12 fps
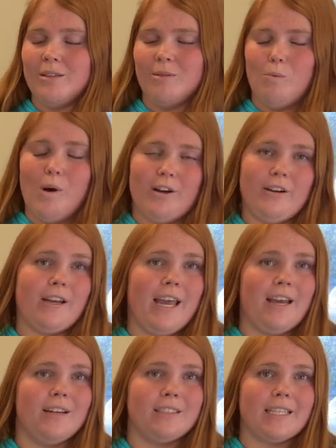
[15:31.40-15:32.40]
water
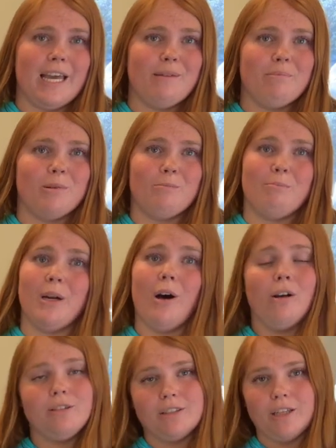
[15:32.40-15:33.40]
can't escape, but
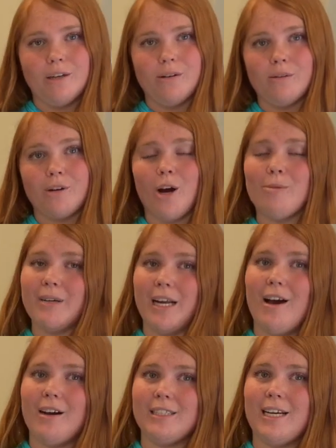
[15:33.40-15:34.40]
also carbon
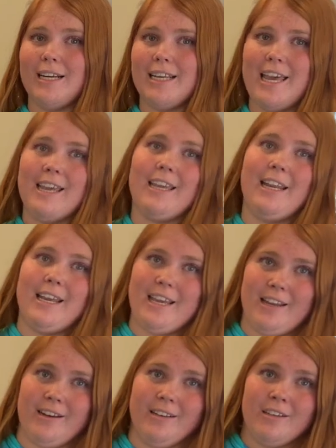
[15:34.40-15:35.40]
dioxide can't get
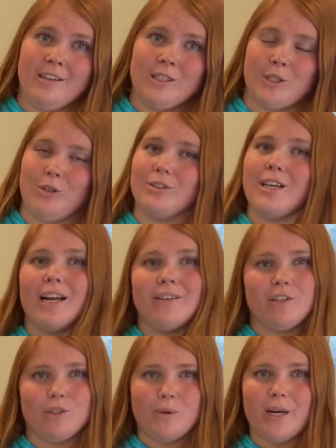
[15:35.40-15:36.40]
in. So there's kind
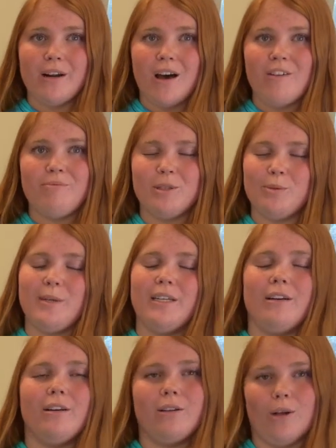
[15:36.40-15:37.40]
of a trade-off
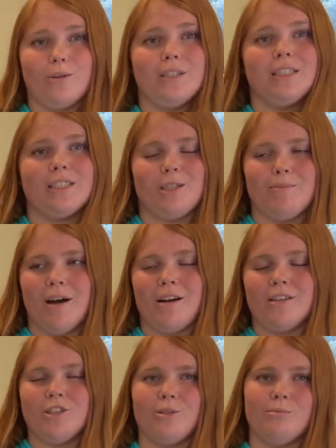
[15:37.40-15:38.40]
between closing
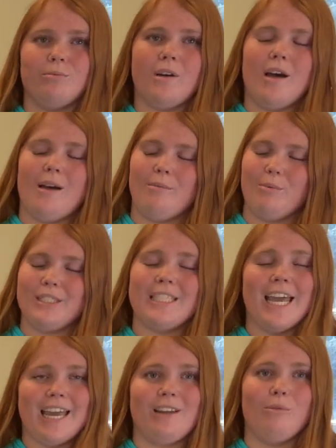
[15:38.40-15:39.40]
stomata to
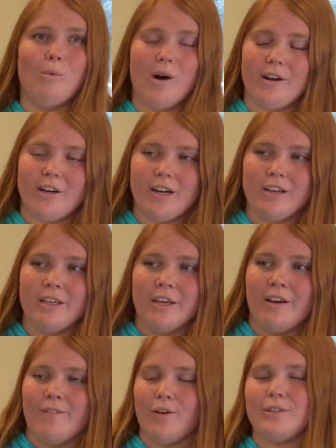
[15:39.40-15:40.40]
retain water
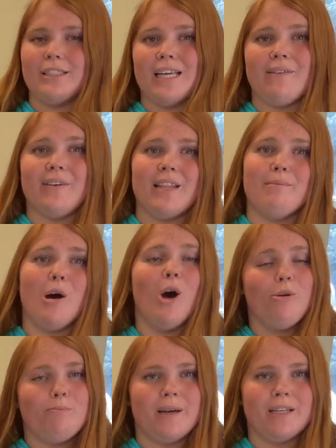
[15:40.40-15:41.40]
versus having them
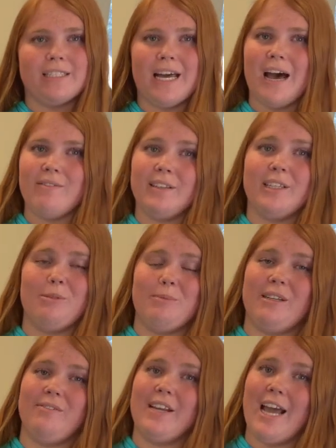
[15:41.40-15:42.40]
open to have a little
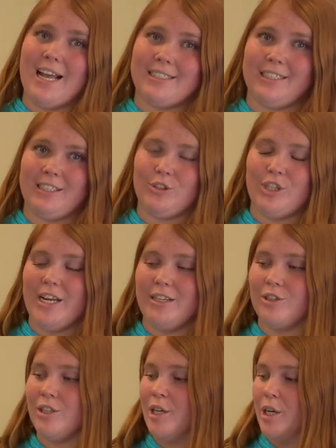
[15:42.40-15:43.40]
bit of gas
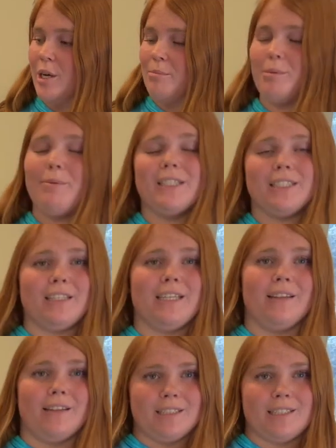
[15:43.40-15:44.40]
exchange. But
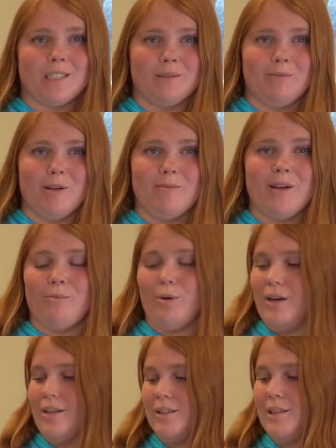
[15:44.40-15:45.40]
basically in this experiment, we're
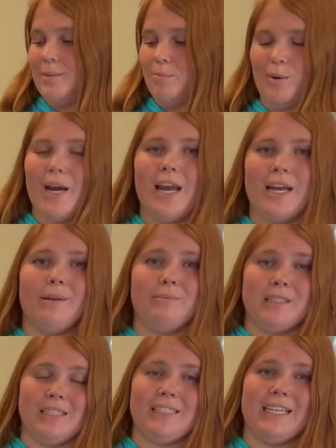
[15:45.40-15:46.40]
going to spray
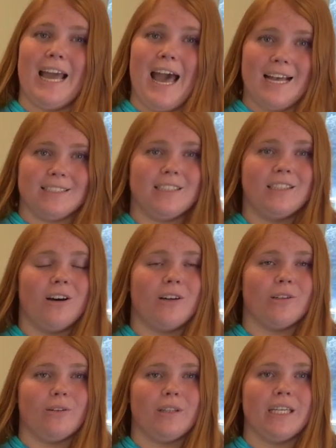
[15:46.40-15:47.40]
abscisic acid on
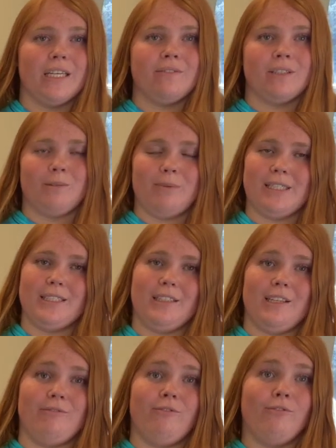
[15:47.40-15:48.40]
our leaves to
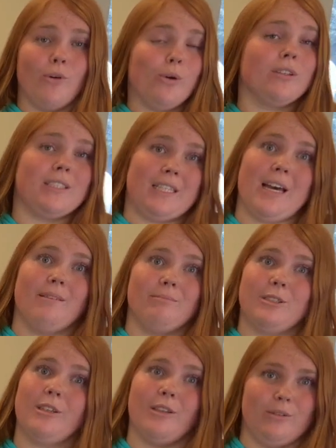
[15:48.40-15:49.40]
basically force them
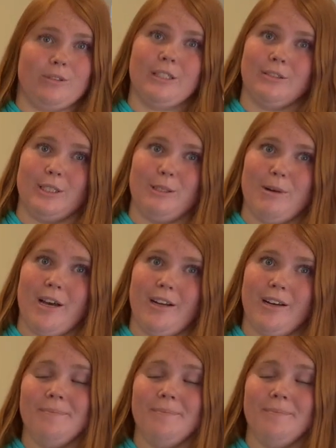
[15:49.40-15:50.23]
to close their stomata.